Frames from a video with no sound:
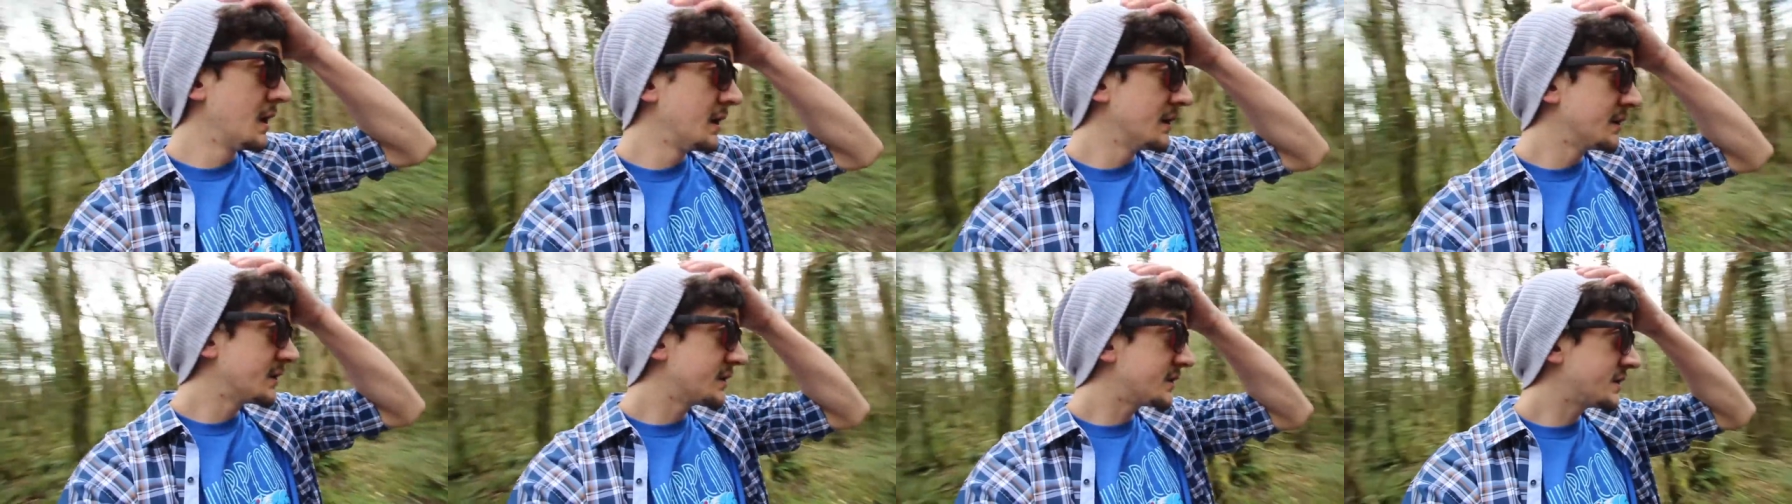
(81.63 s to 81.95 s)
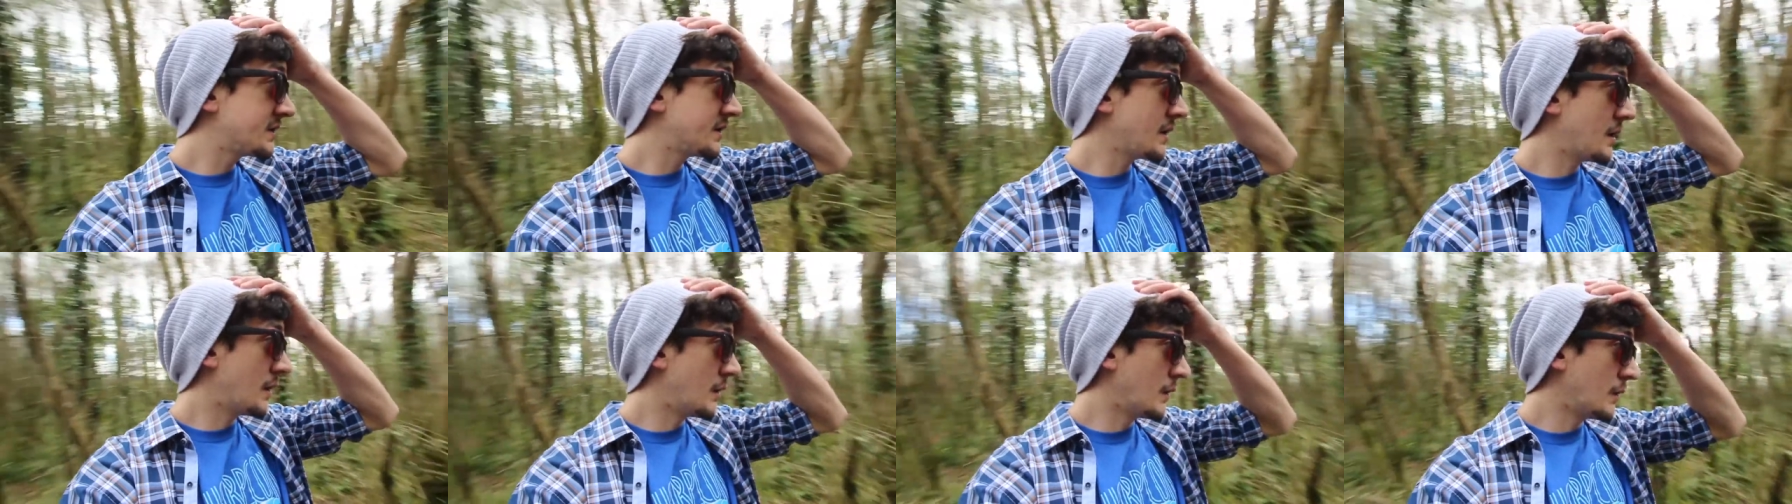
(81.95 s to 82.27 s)

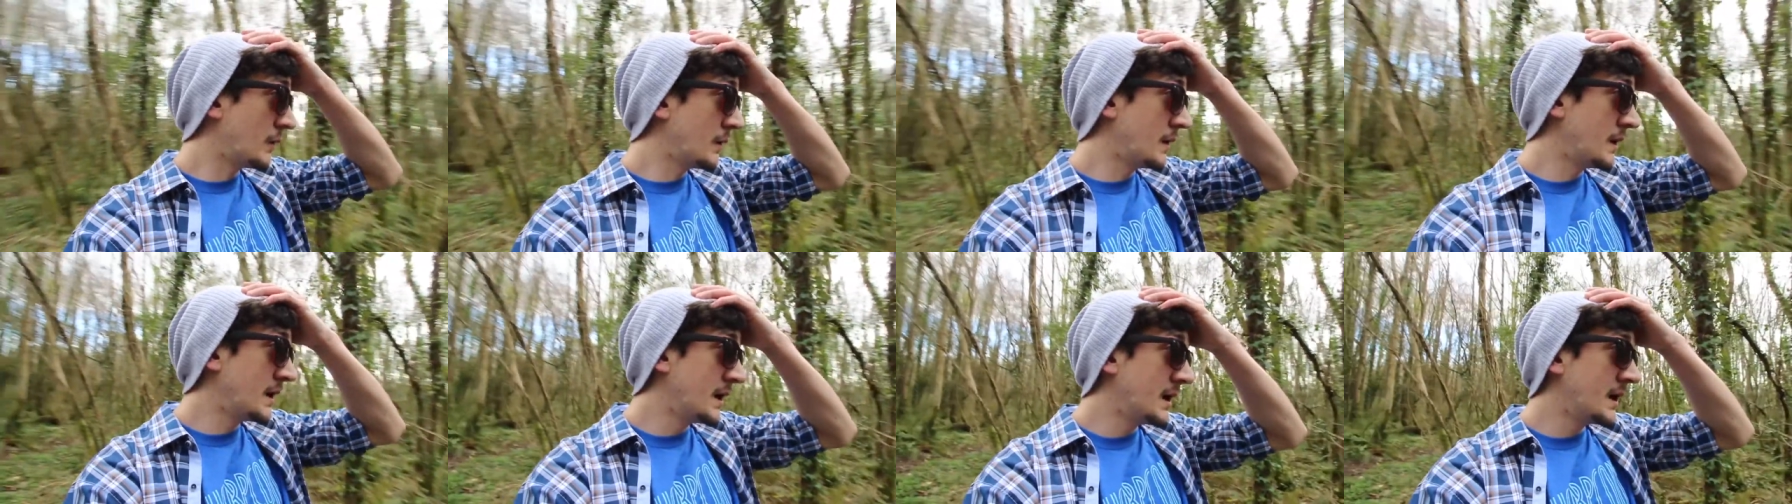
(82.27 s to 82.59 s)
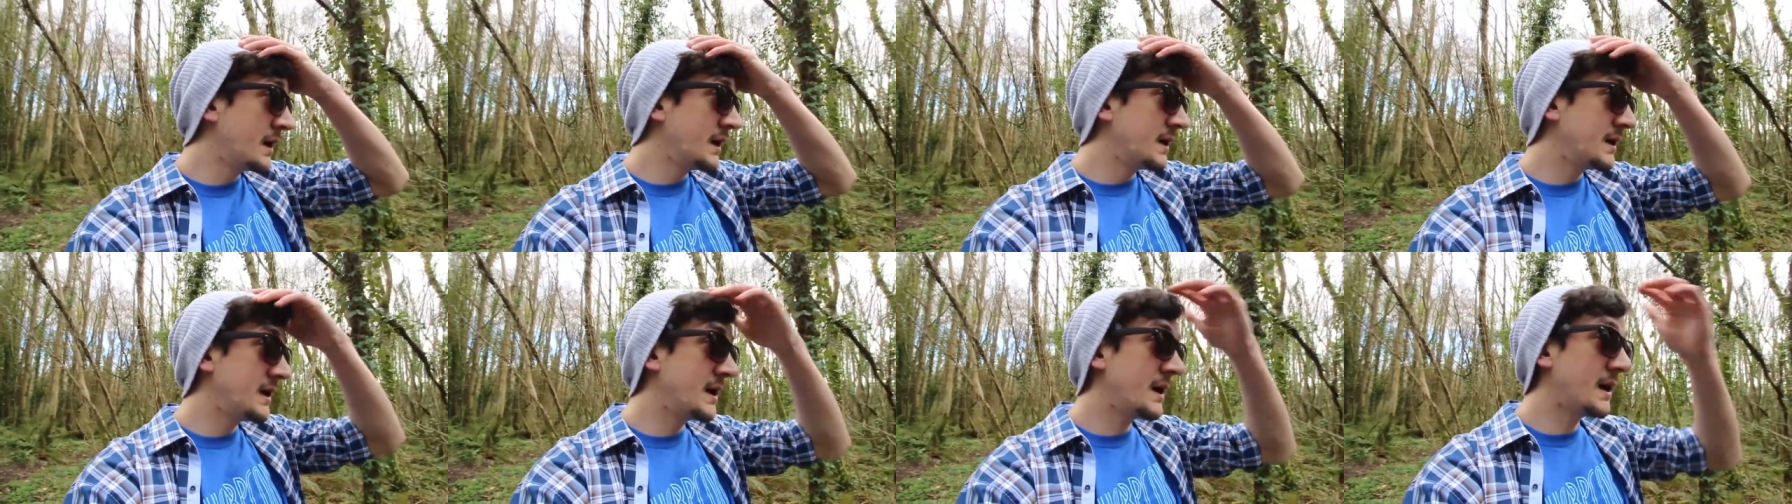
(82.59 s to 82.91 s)
So,
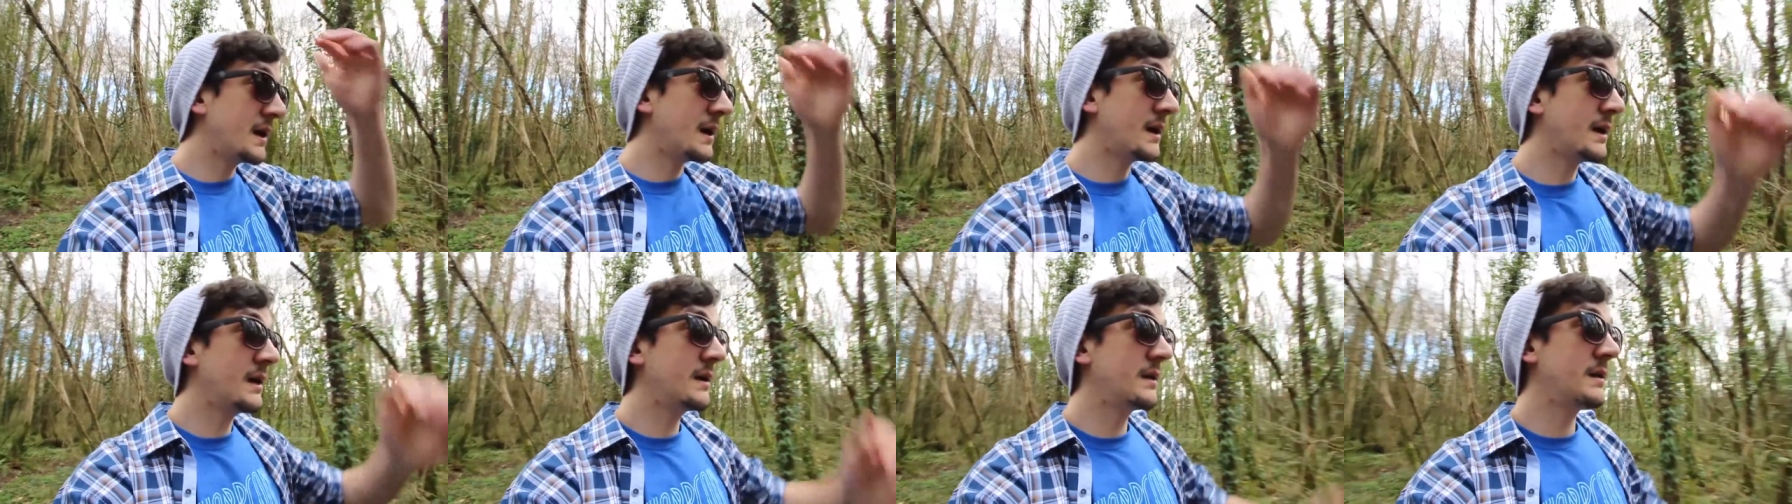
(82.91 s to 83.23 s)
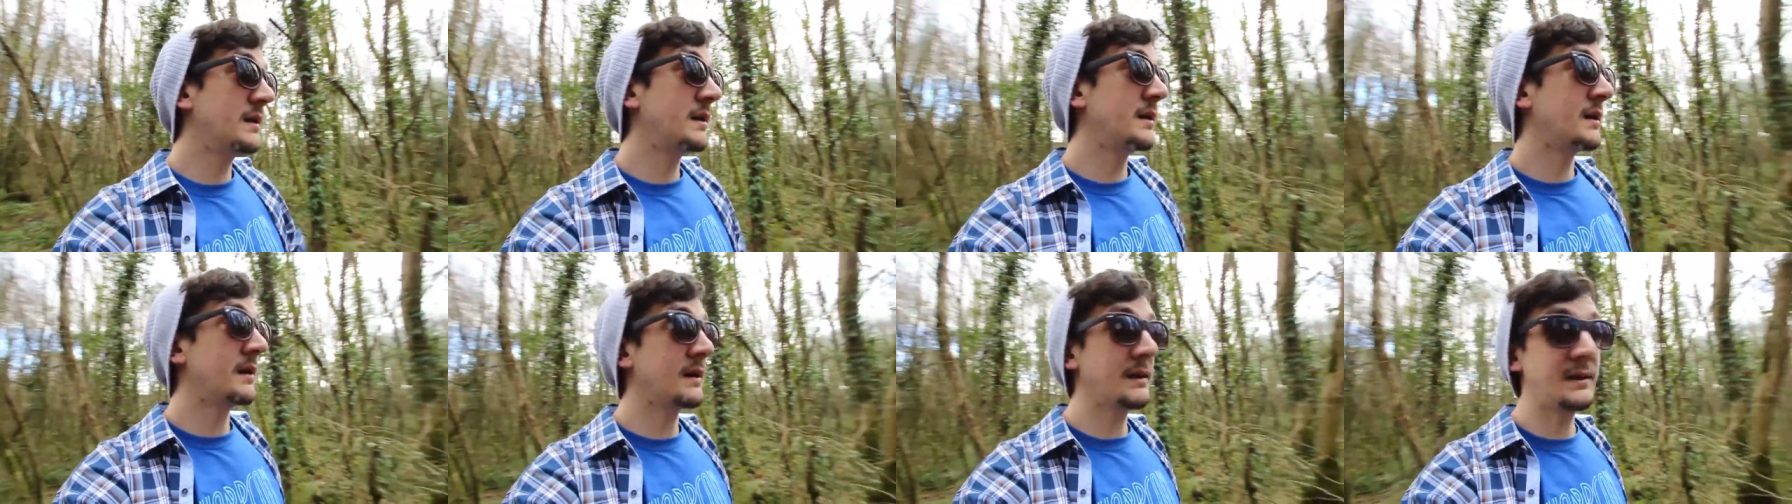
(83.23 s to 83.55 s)
yeah,
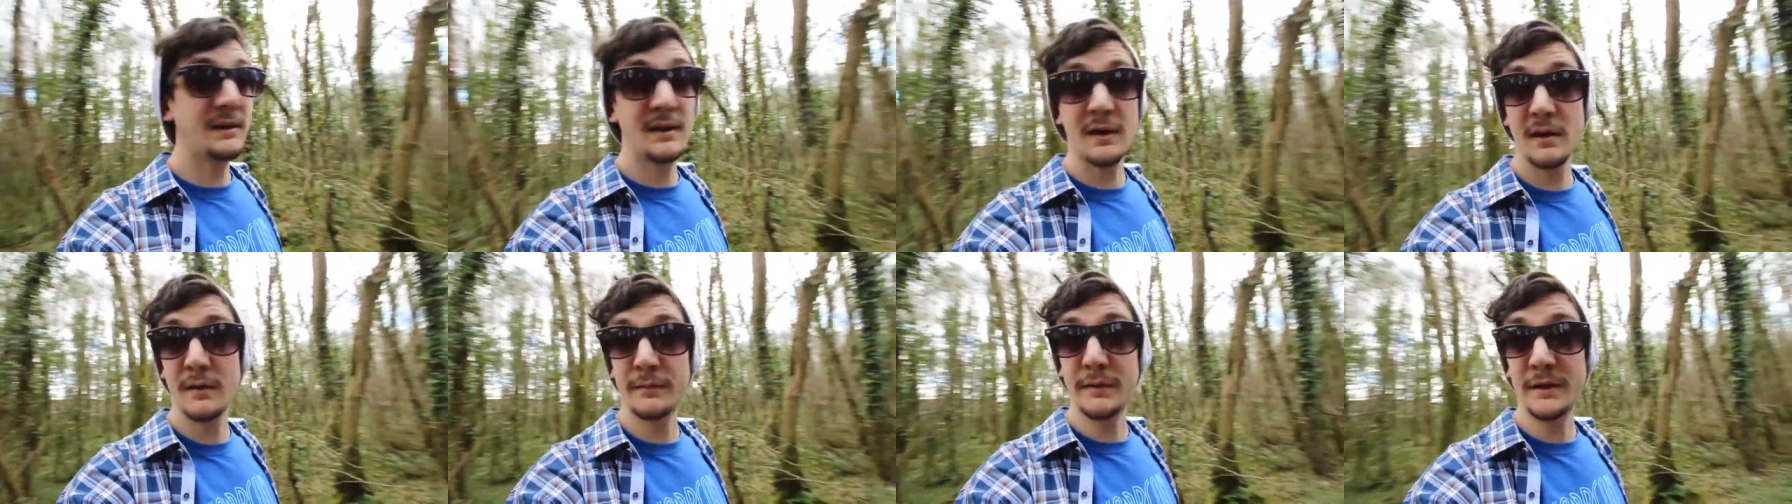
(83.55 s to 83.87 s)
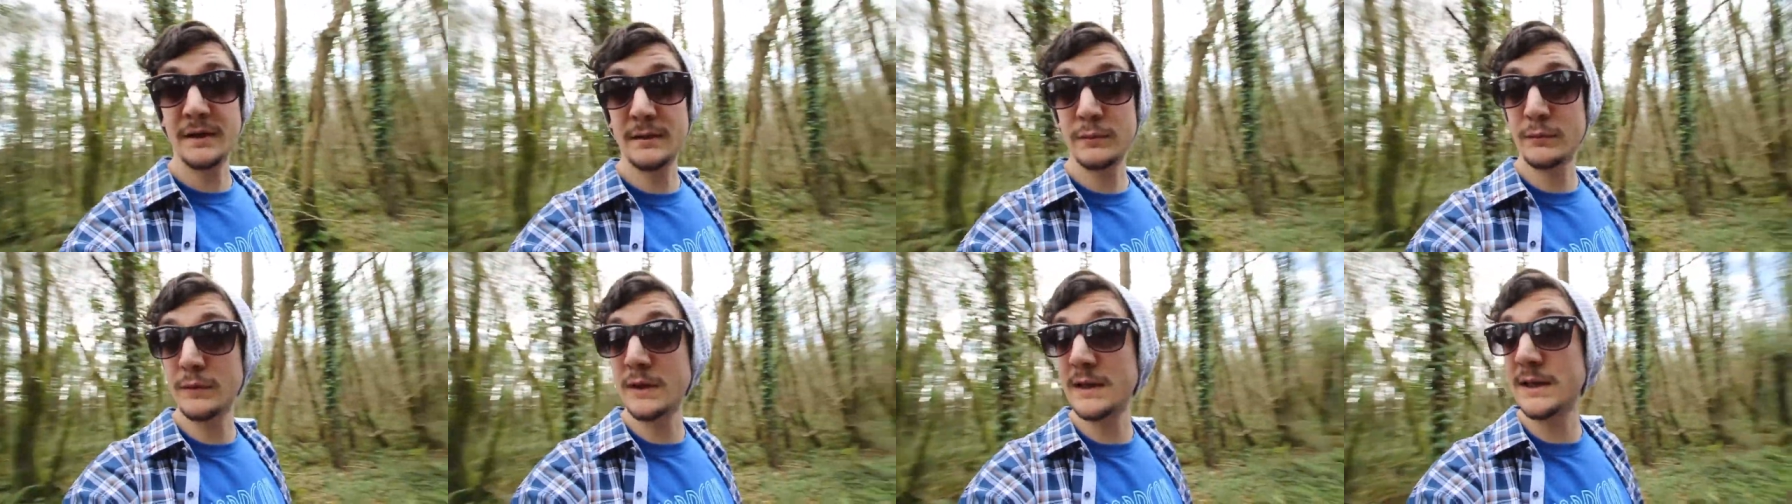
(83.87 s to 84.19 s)
I care
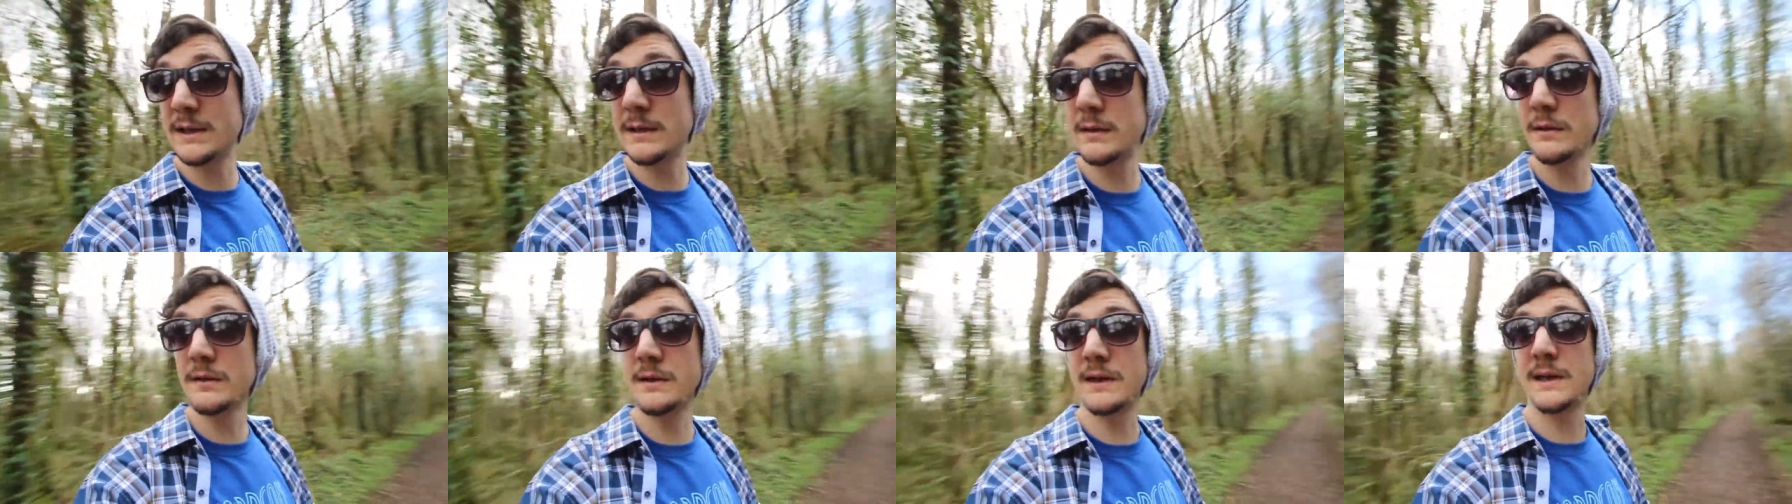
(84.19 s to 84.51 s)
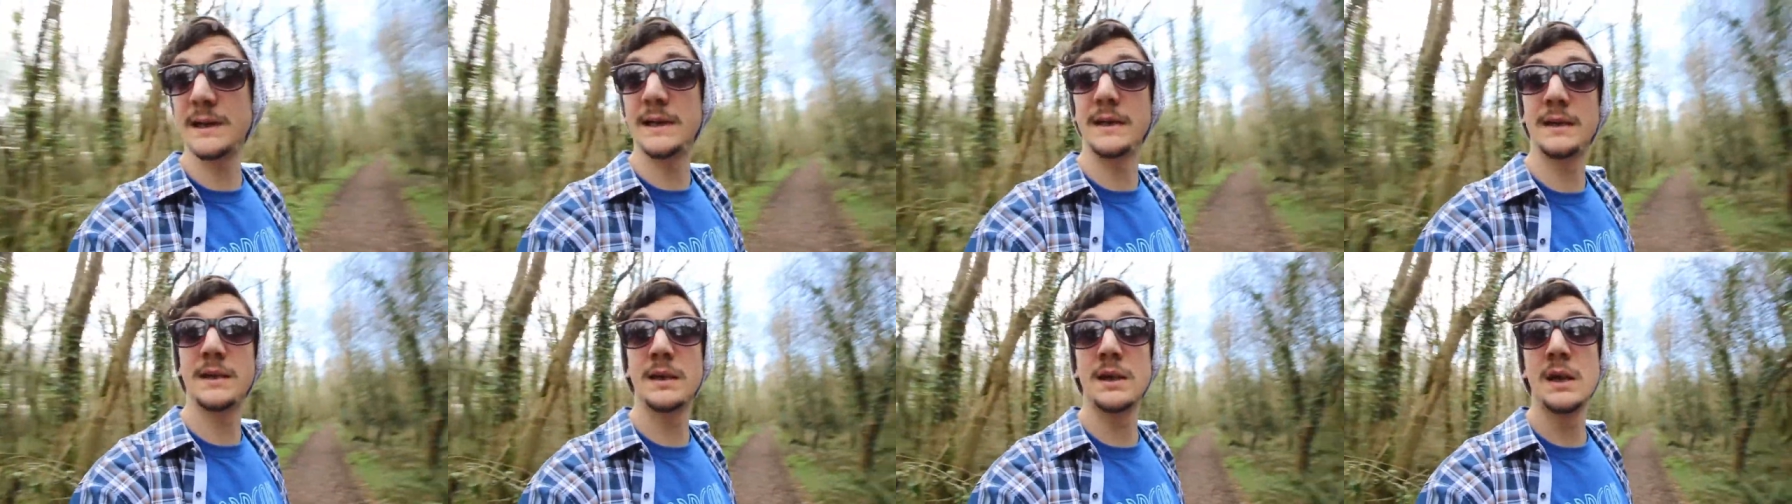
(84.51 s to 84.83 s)
about what I look
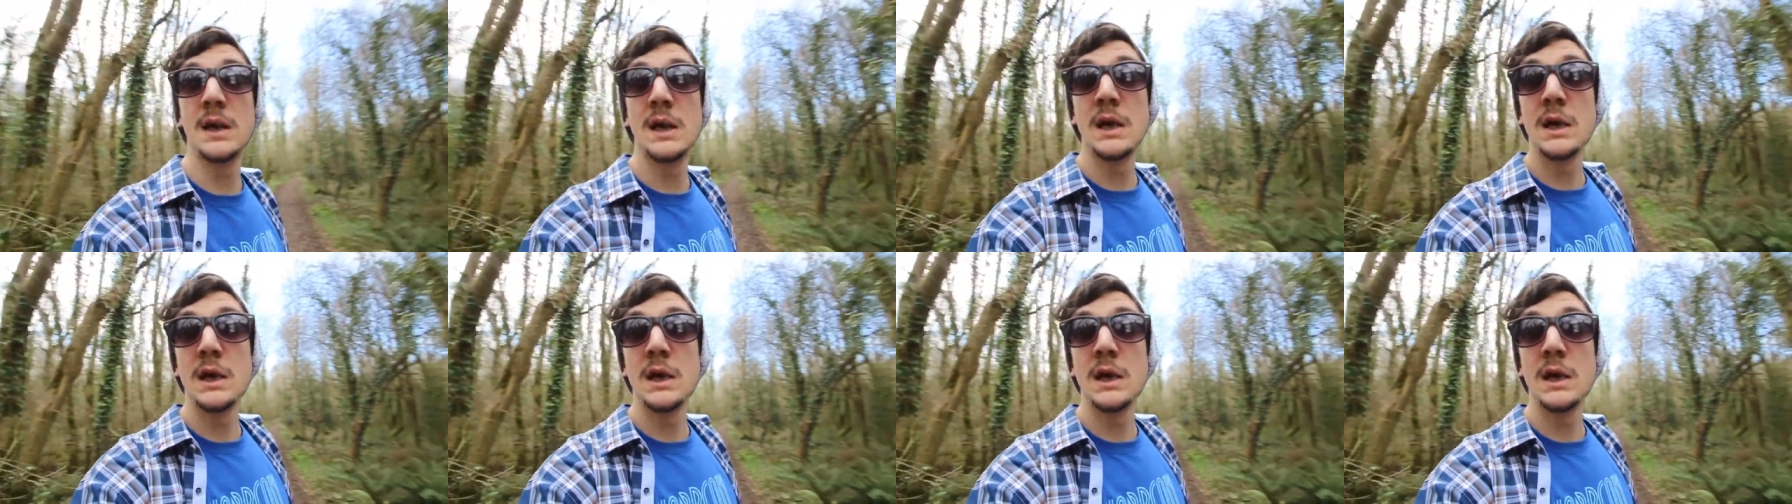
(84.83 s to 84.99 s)
like.